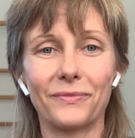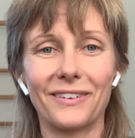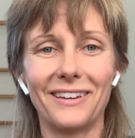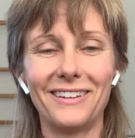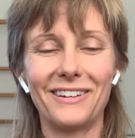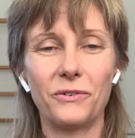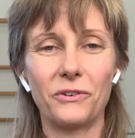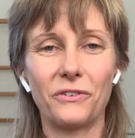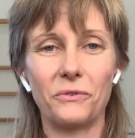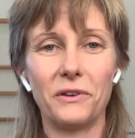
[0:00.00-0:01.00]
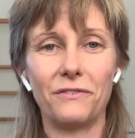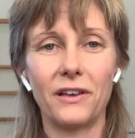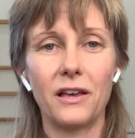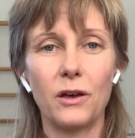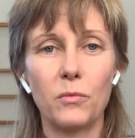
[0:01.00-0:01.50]
Okay, now that we've
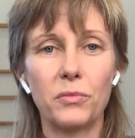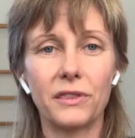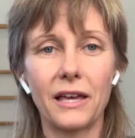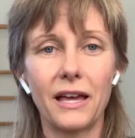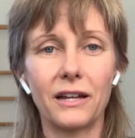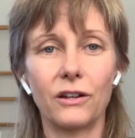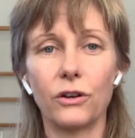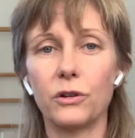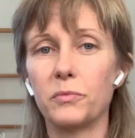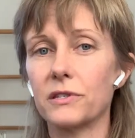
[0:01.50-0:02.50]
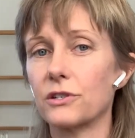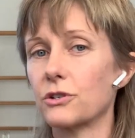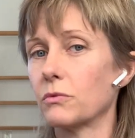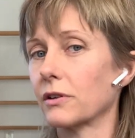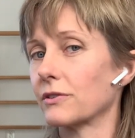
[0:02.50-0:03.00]
put the head in a good position,
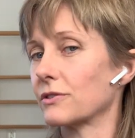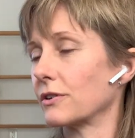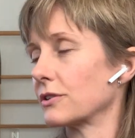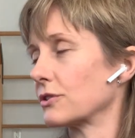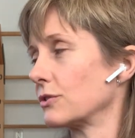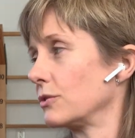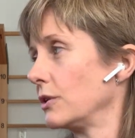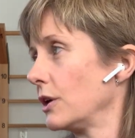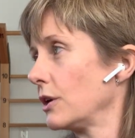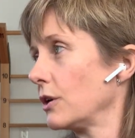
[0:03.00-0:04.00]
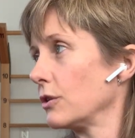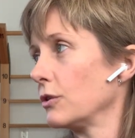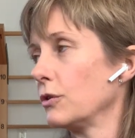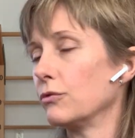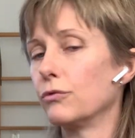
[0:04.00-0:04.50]
we're going to start to
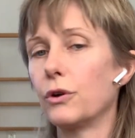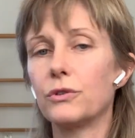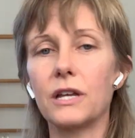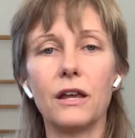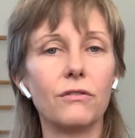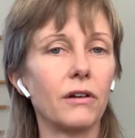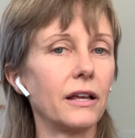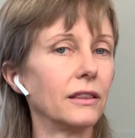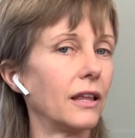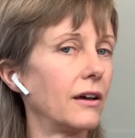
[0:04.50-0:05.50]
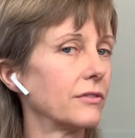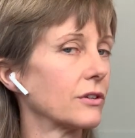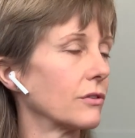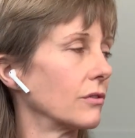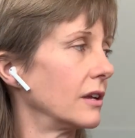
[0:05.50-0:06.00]
rotate right and left
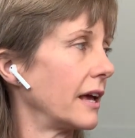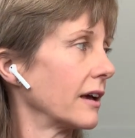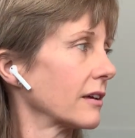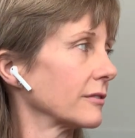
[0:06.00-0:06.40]
through the neck.